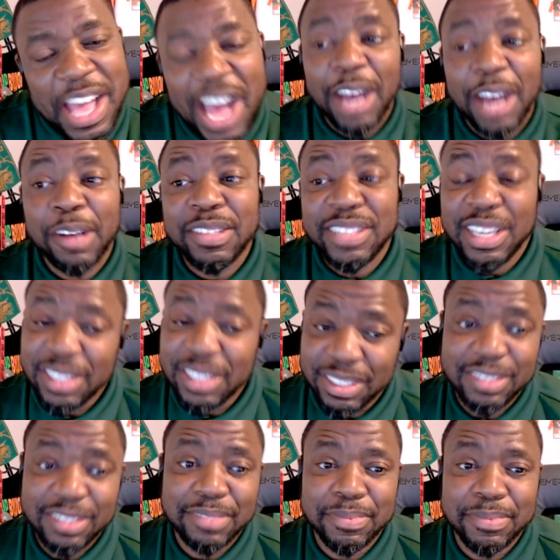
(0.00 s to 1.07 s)
I'll say
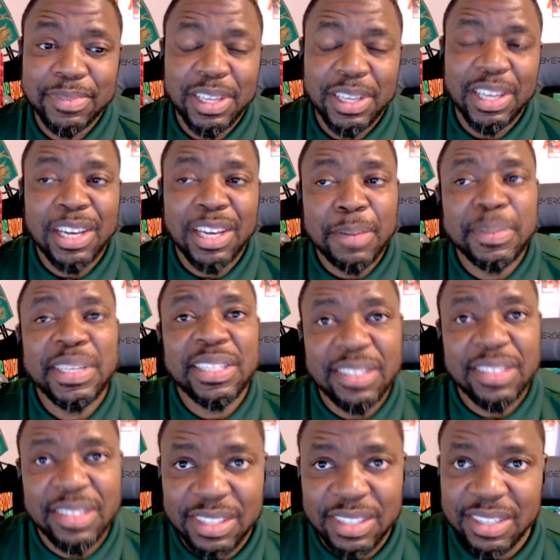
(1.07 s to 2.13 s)
this. Coming into
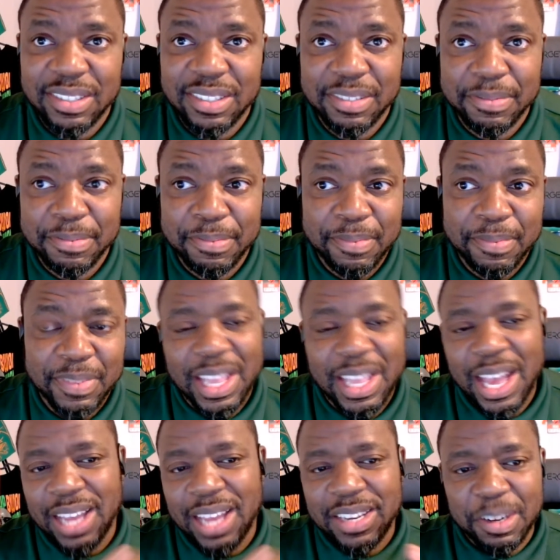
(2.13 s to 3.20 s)
the season,
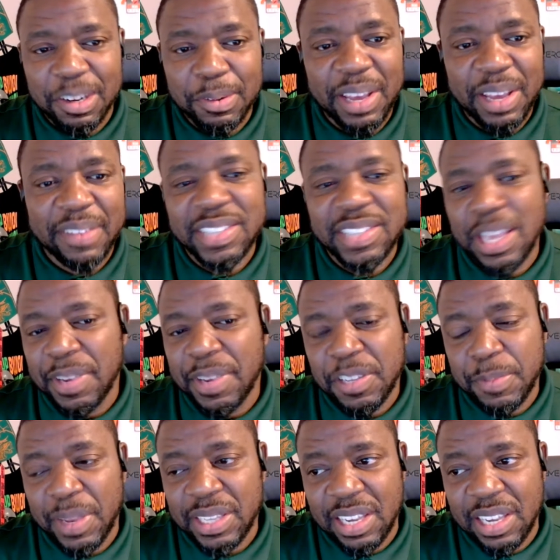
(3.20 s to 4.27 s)
I don't have the same
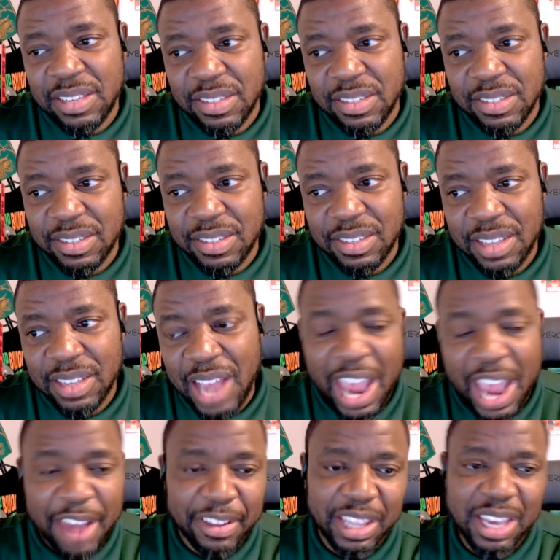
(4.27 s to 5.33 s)
expectations I
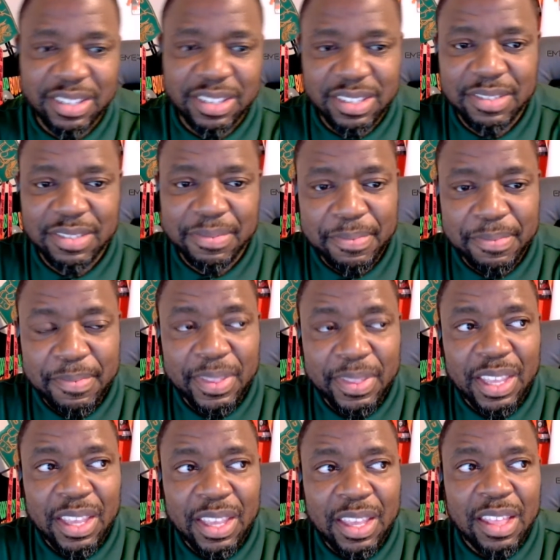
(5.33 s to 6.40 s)
had last season.
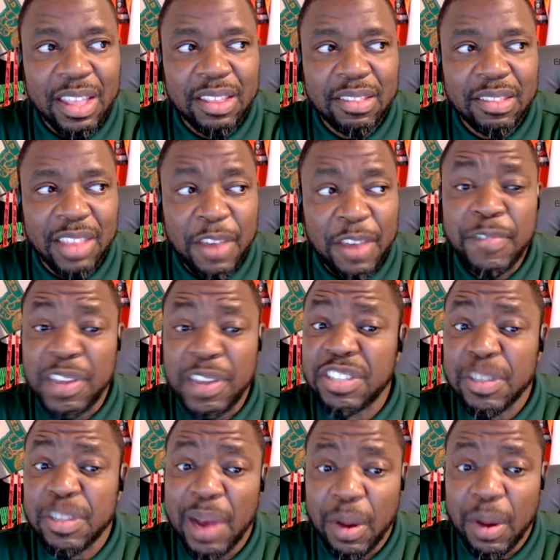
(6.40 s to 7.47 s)
They
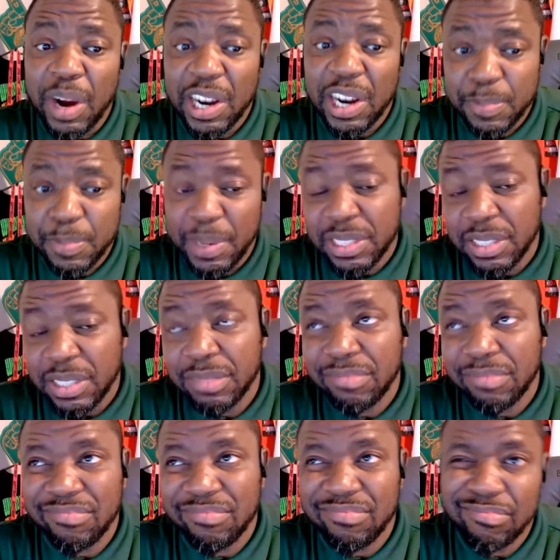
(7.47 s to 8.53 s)
finished about where I expected
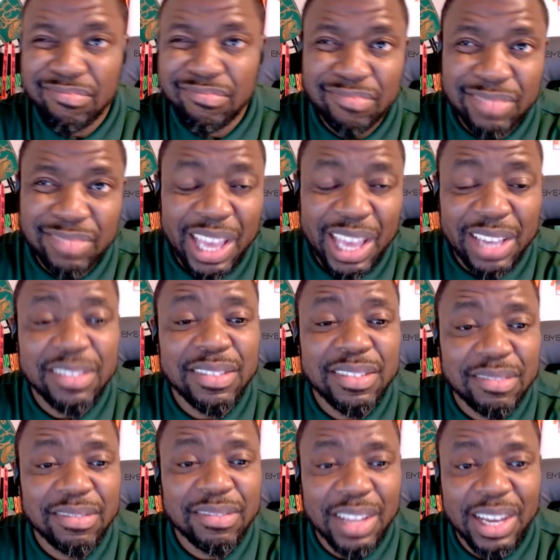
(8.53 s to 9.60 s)
last
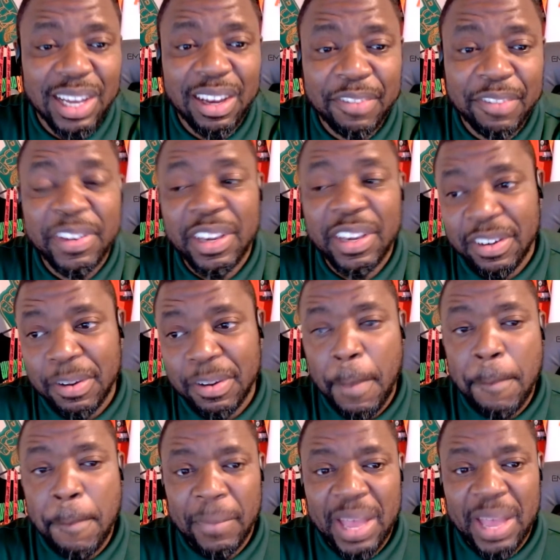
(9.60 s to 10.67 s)
season. I figured
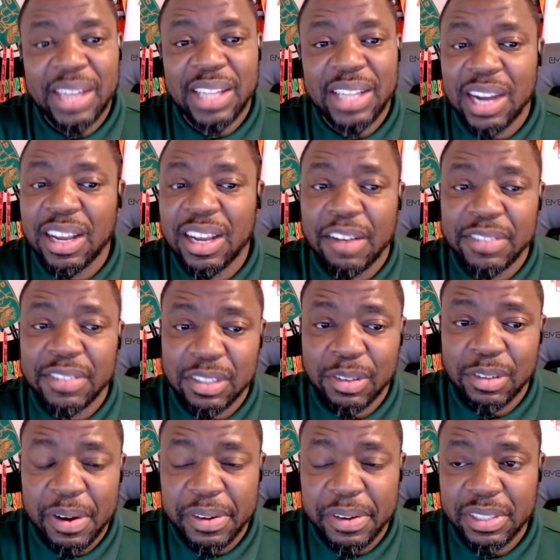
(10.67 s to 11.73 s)
I had a lot of confidence in
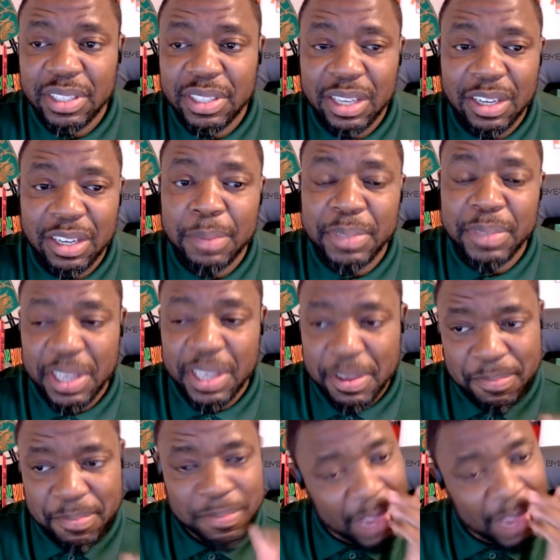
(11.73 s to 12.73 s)
career coming in.